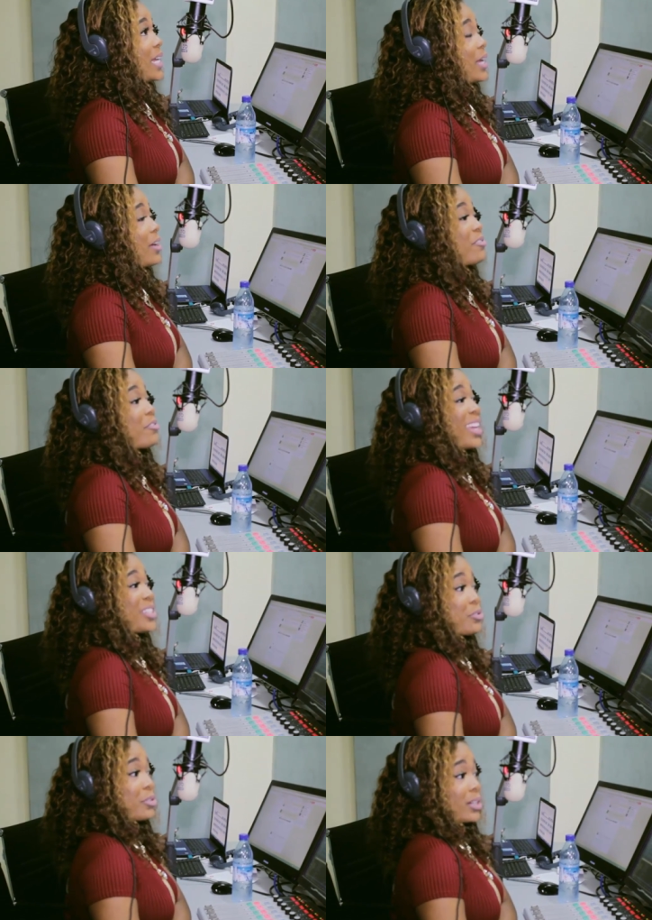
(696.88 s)
say, a
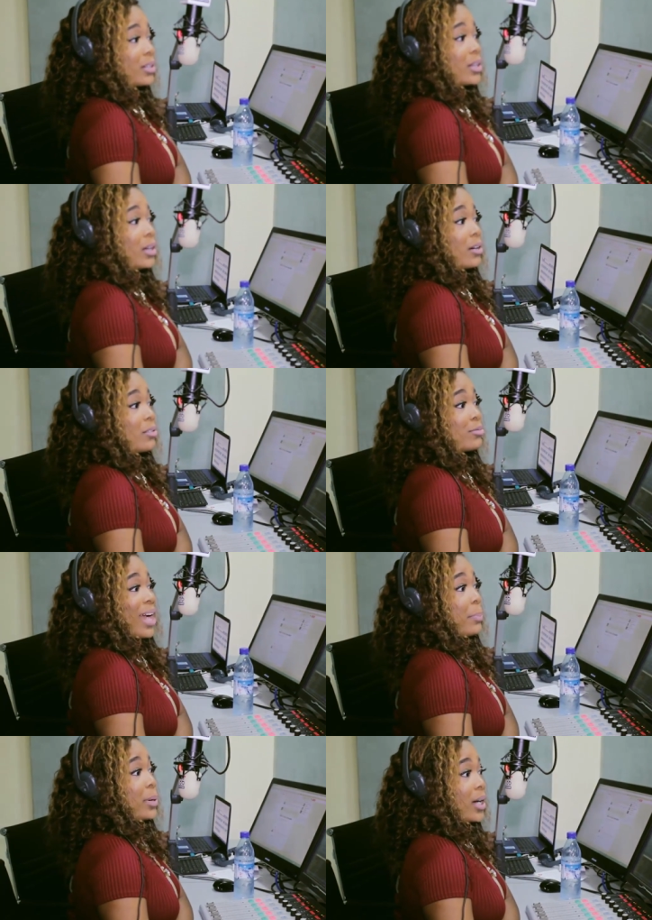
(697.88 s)
veteran
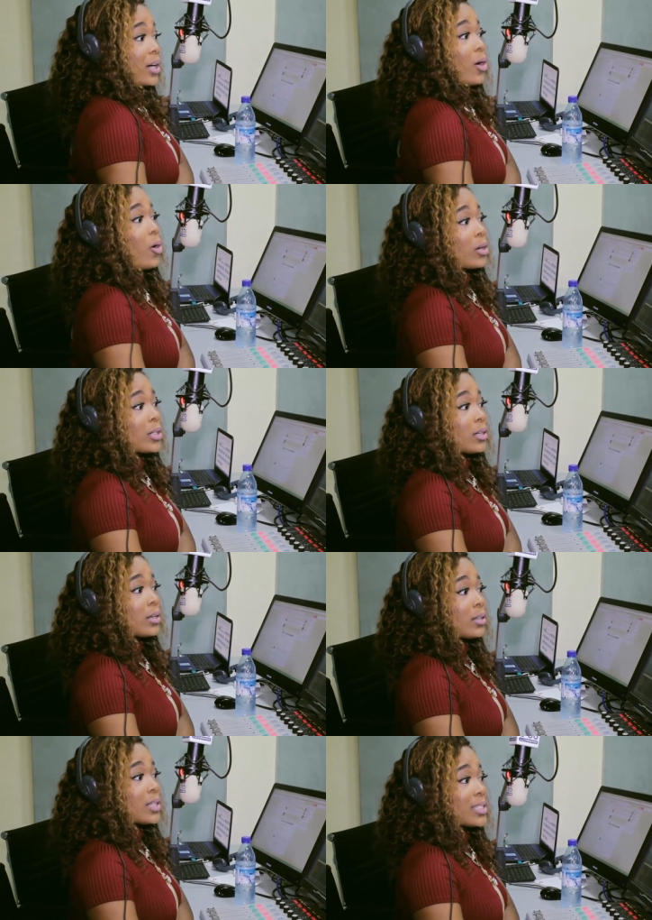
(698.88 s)
rapper
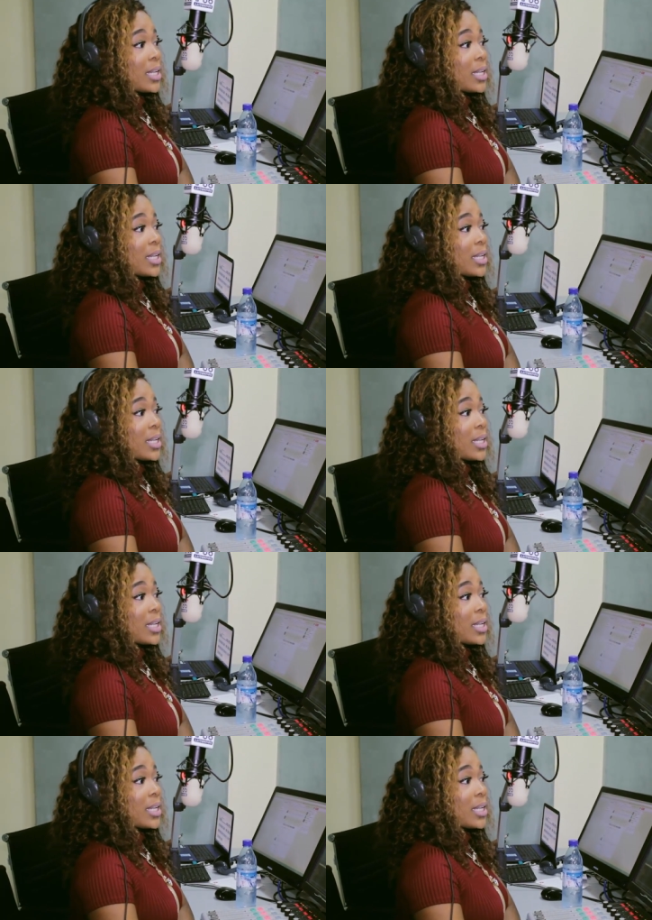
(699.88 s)
on the